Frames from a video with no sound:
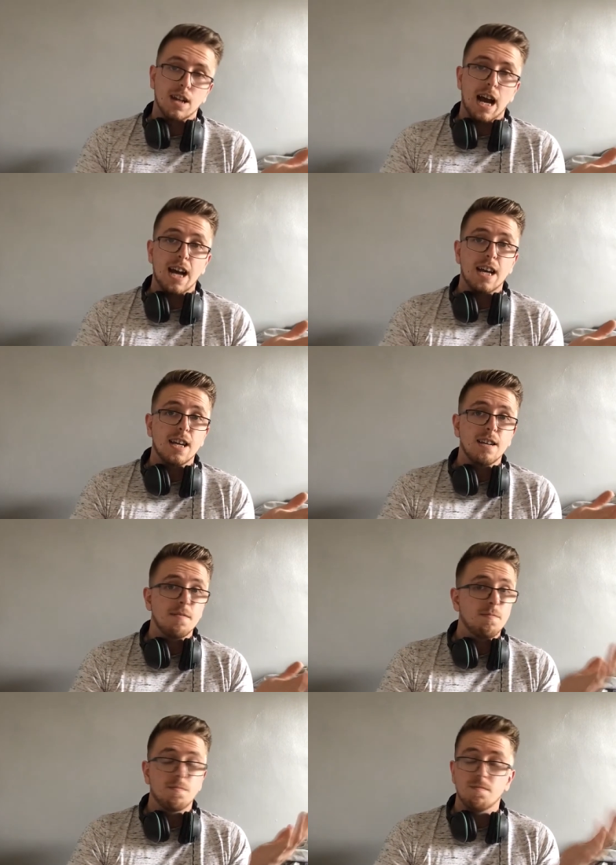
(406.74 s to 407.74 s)

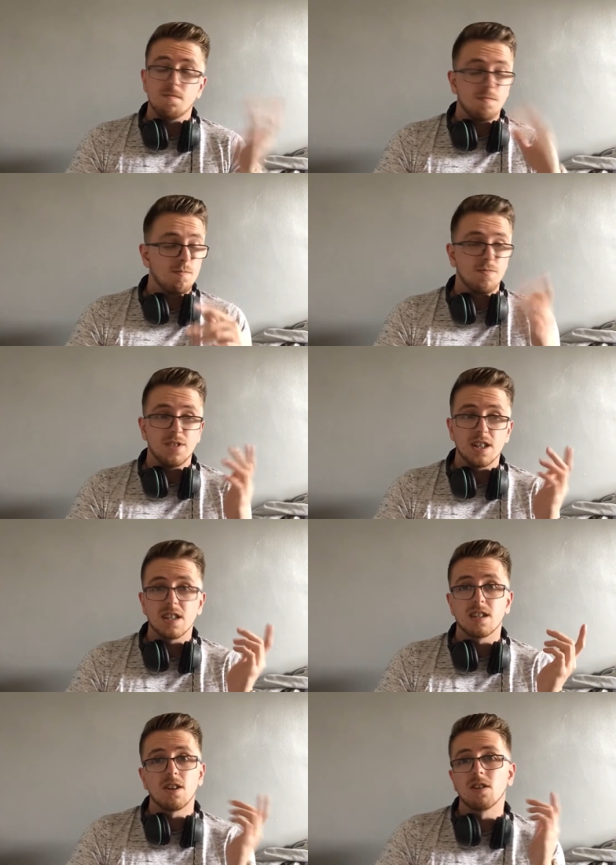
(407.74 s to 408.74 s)
I
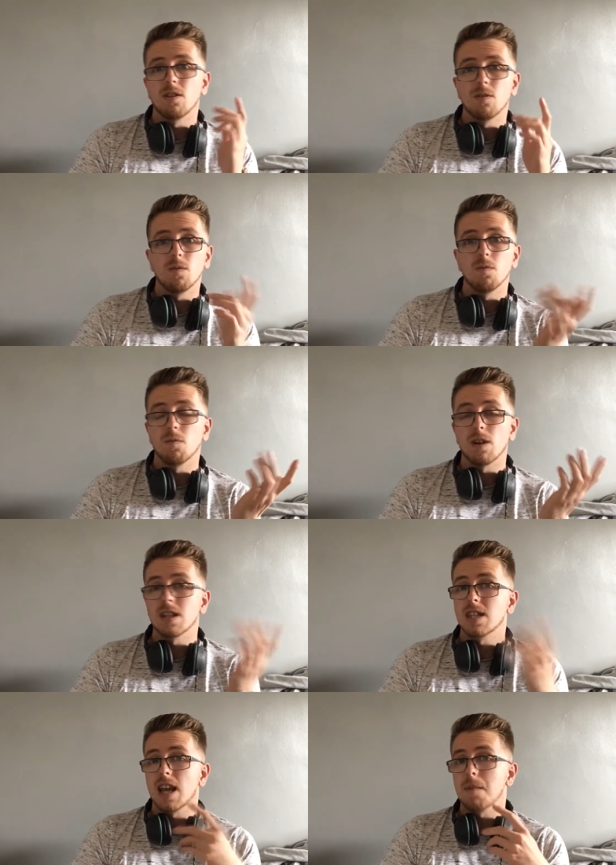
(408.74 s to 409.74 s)
just don't know what
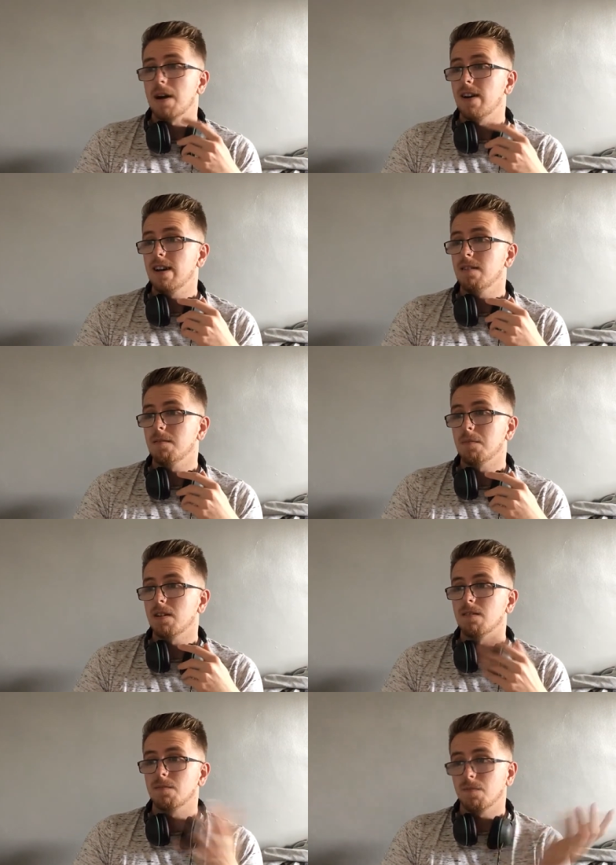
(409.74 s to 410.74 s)
to say about it,
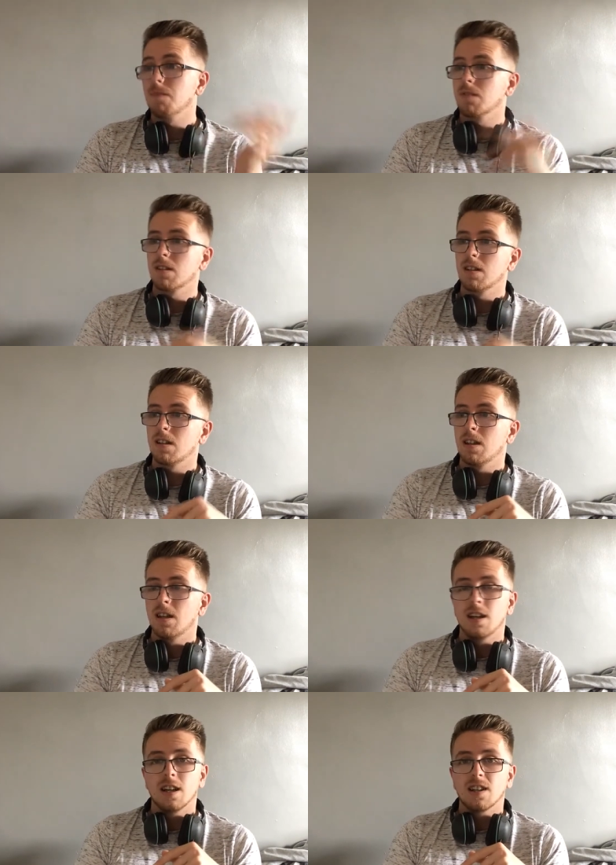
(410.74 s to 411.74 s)
but
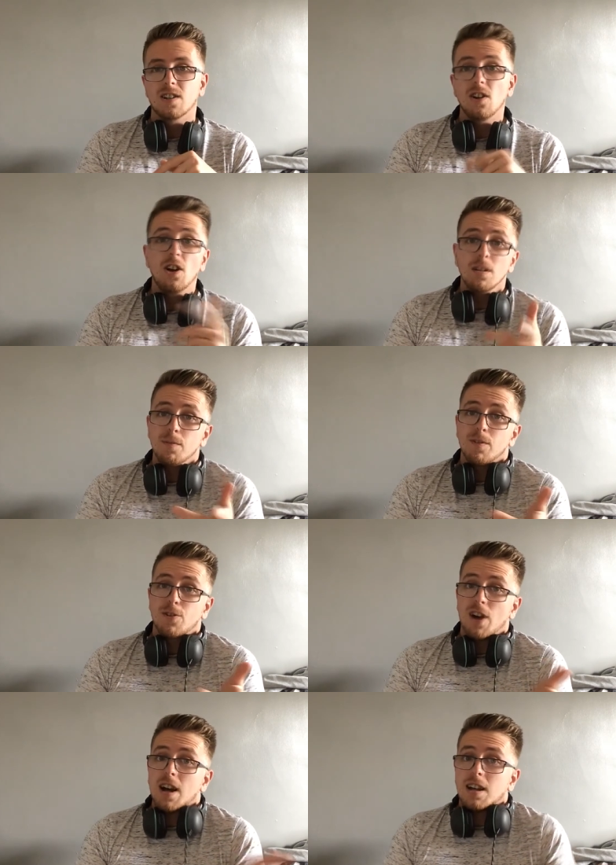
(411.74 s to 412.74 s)
good on him for
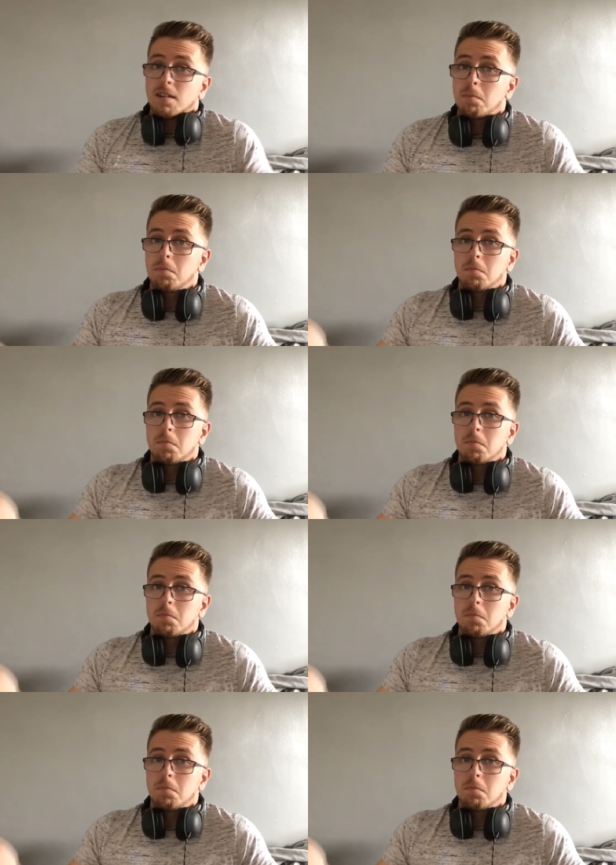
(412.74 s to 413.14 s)
trying.